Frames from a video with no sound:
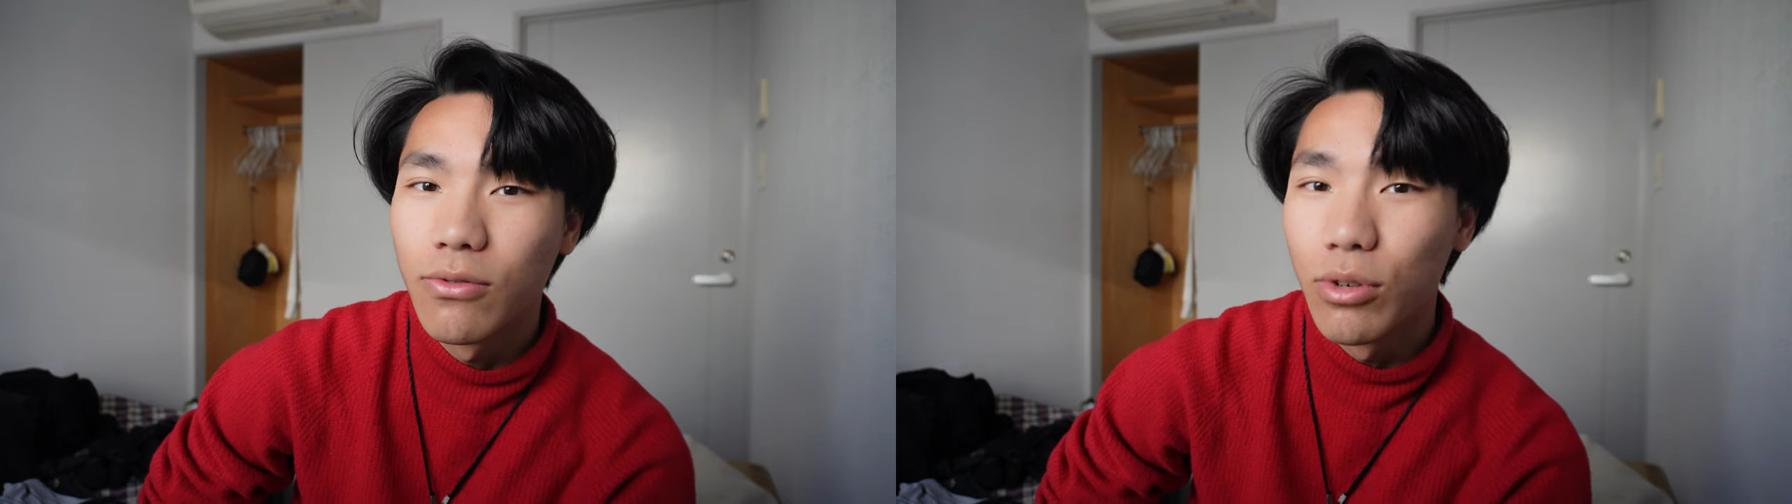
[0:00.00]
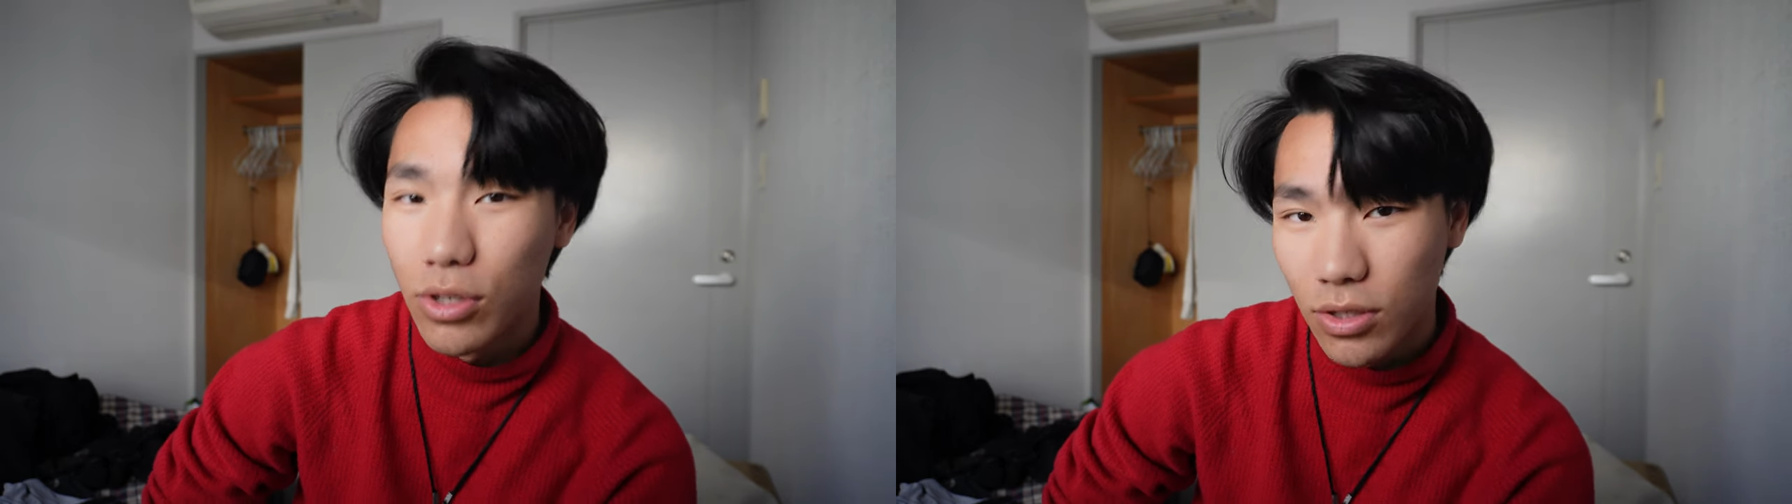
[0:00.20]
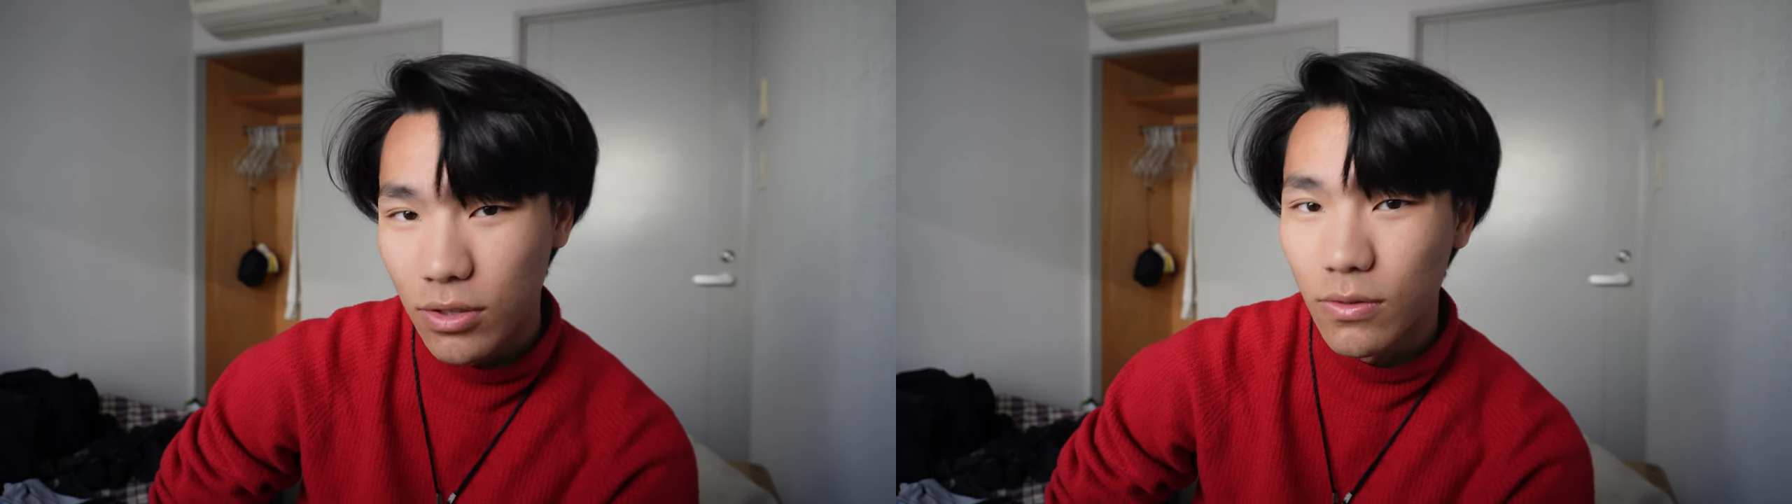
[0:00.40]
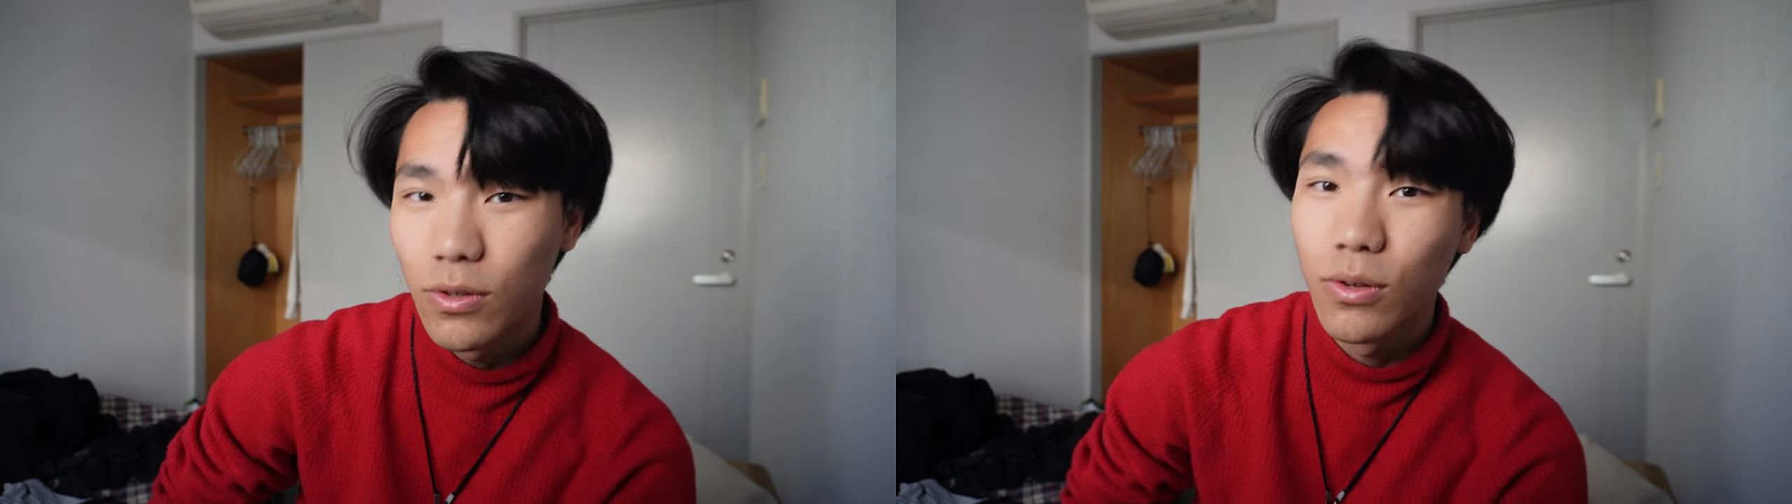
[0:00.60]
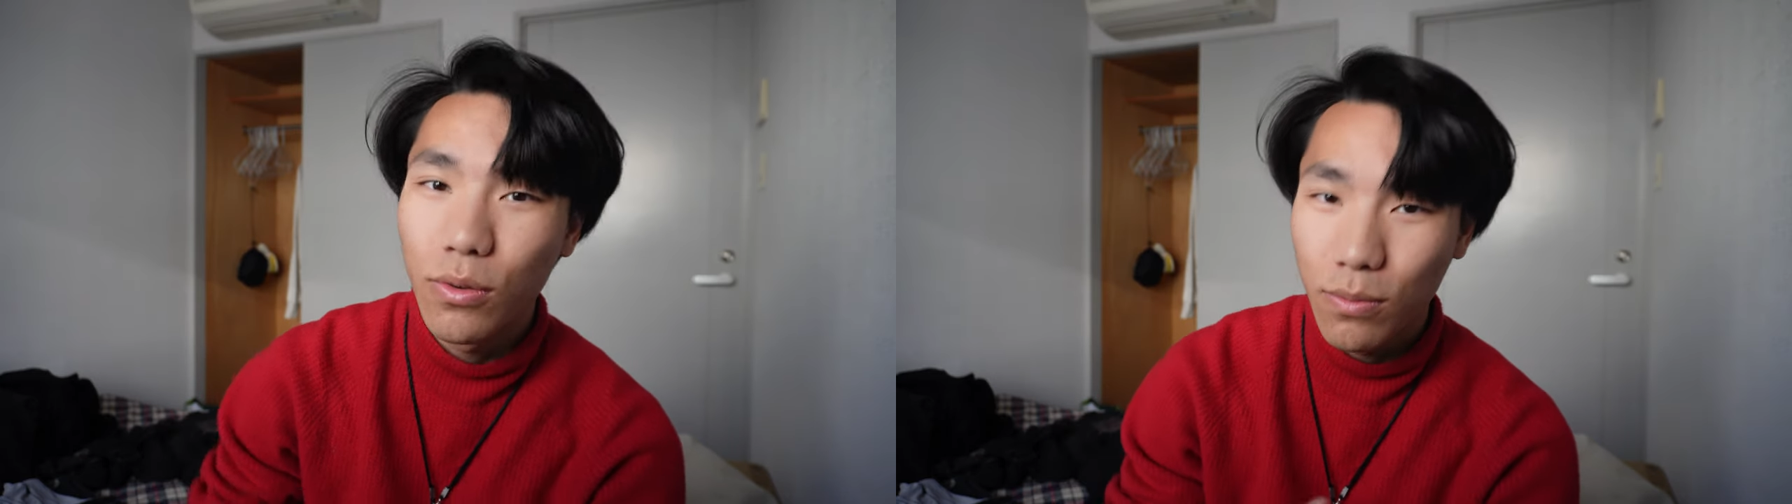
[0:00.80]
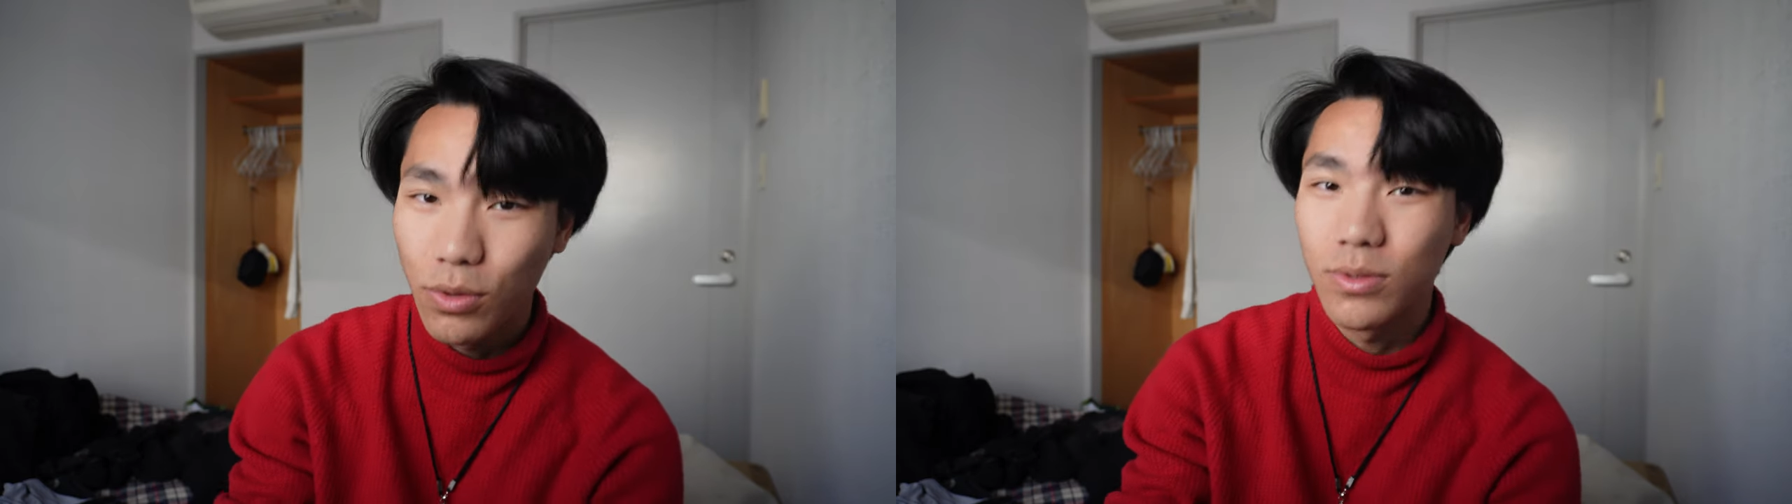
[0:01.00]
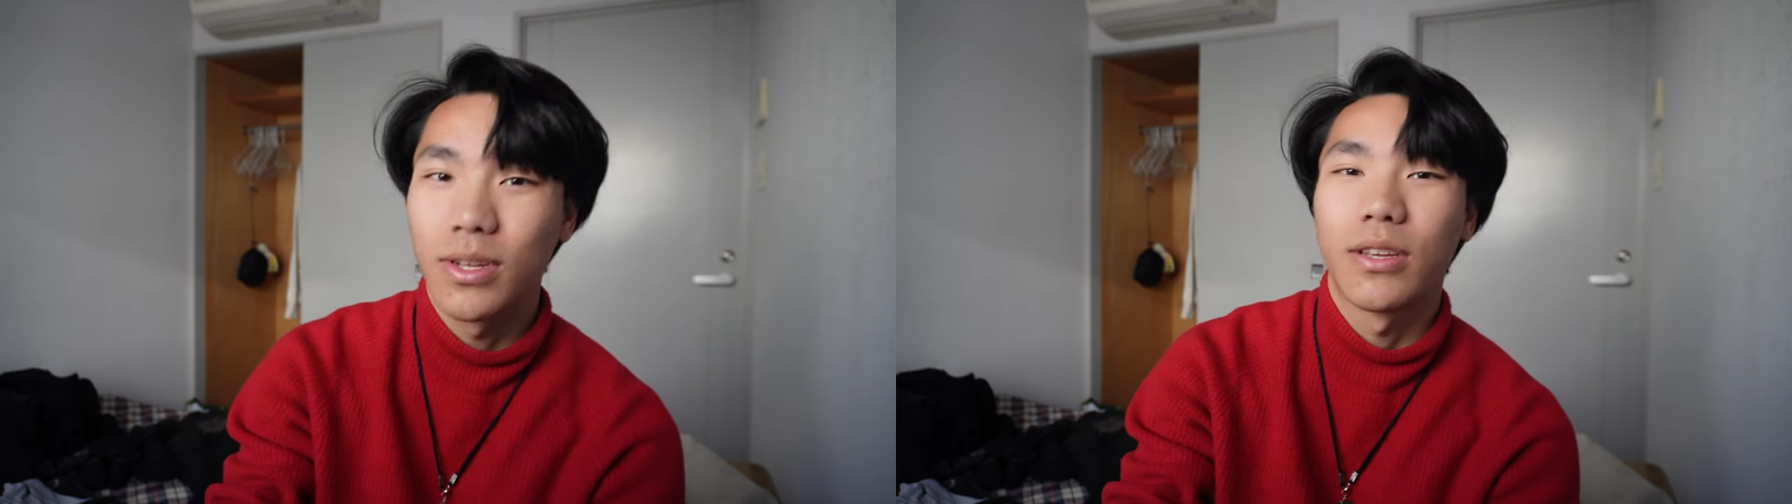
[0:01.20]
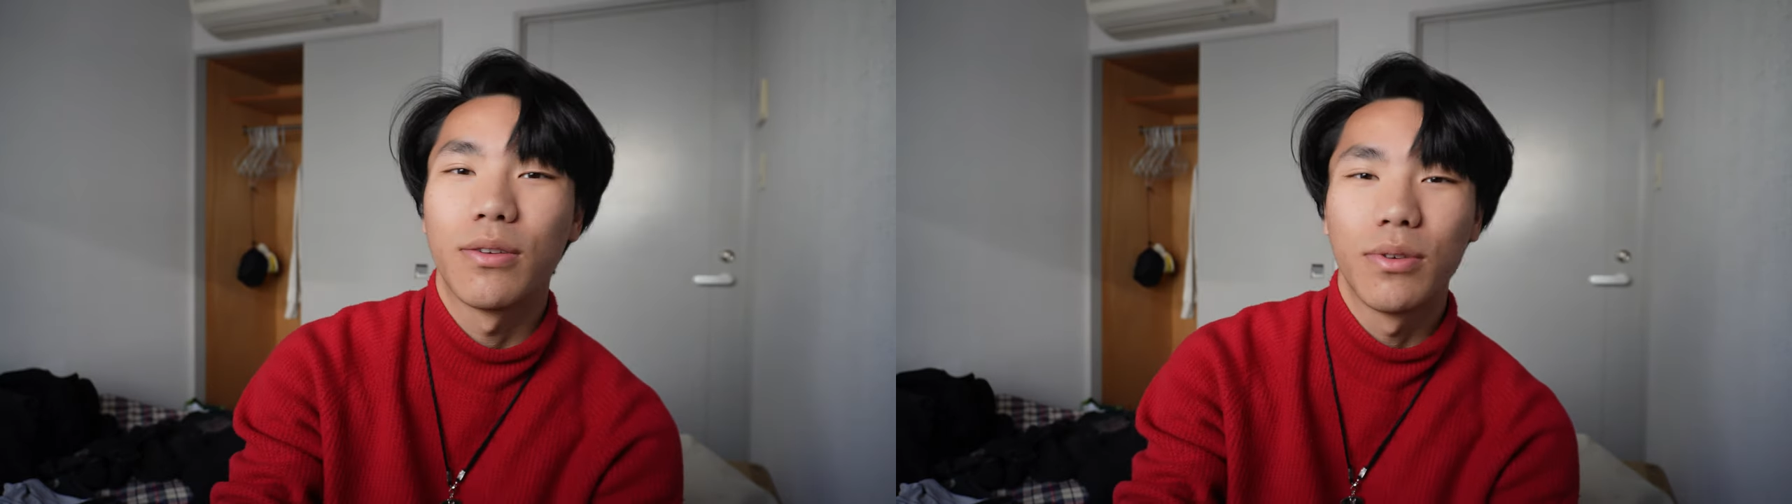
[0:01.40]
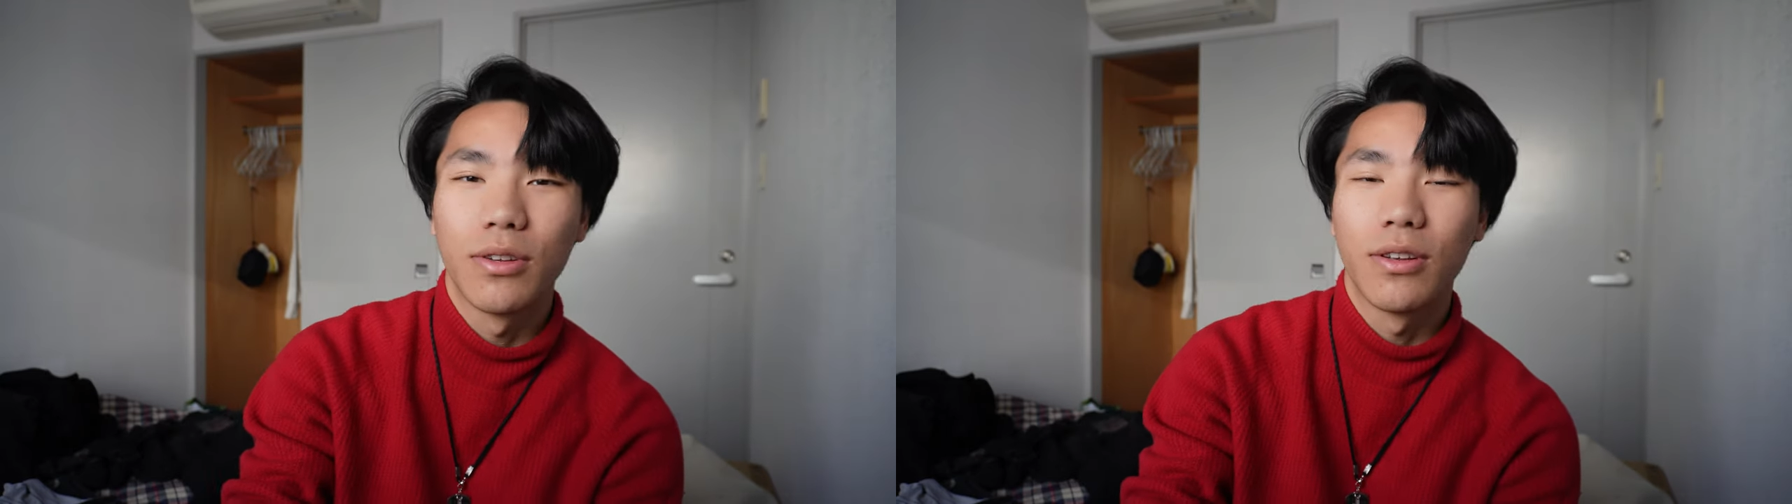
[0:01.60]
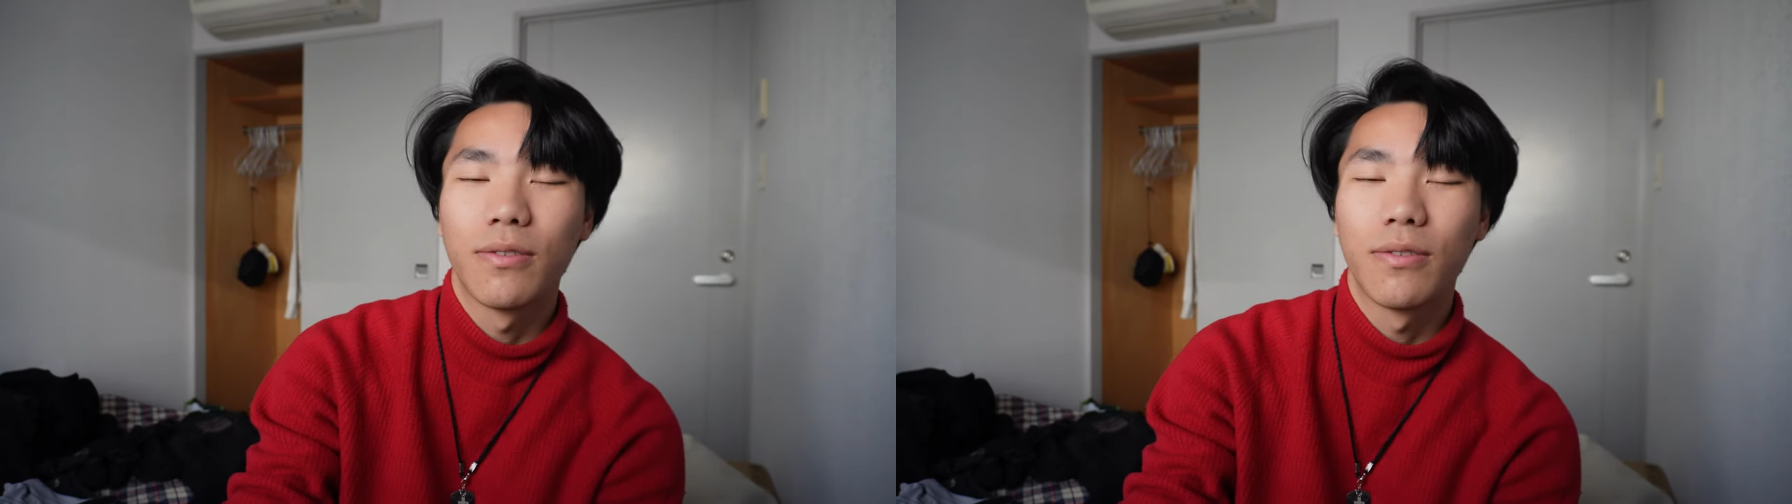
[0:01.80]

which you most likely would